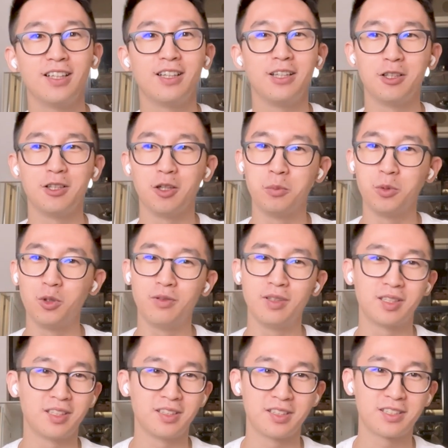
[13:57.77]

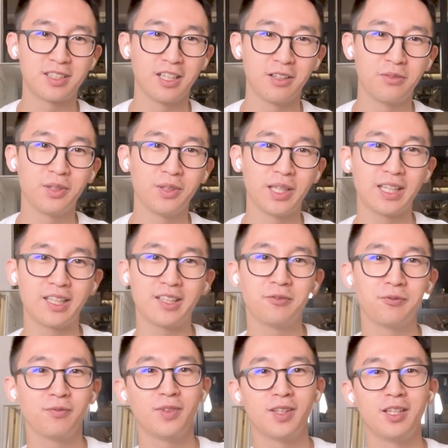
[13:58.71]
movies and stuff, like,
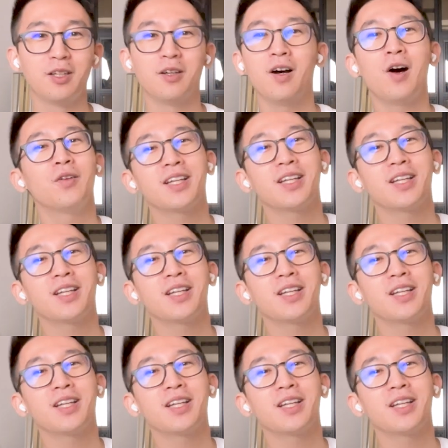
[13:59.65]
all